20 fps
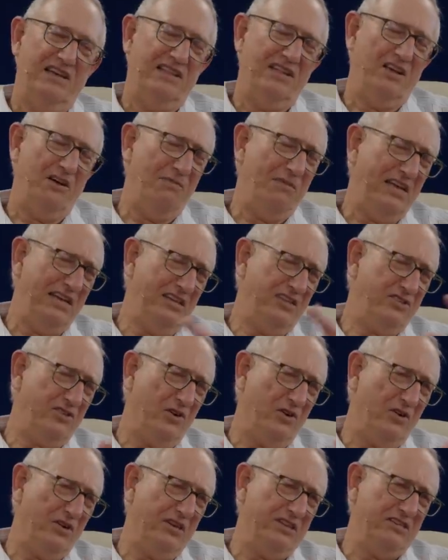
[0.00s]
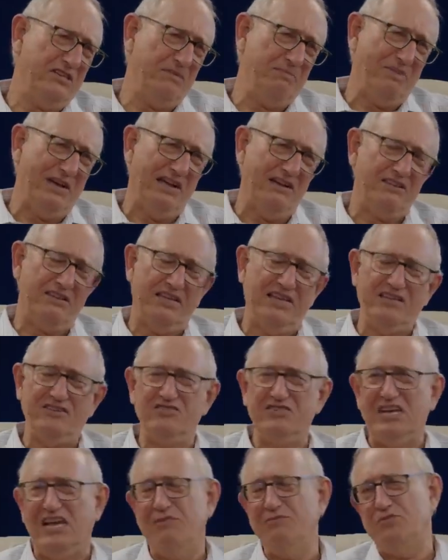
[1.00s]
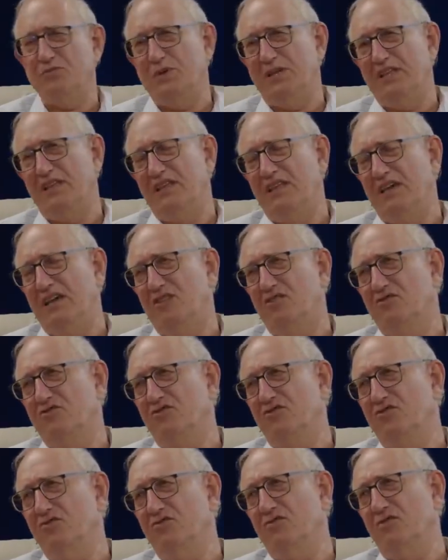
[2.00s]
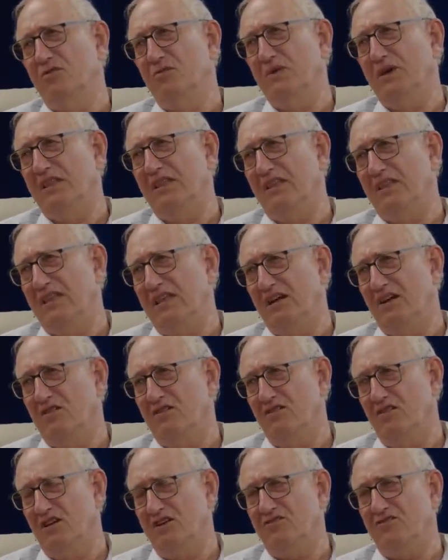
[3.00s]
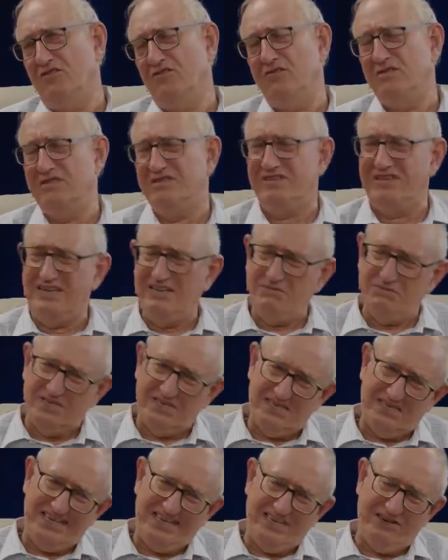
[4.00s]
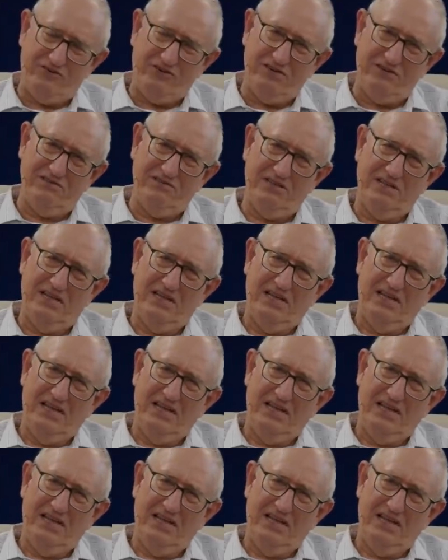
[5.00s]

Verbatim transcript: And there are many stories about mm. King James, whether they are true or whether they are not true is immaterial.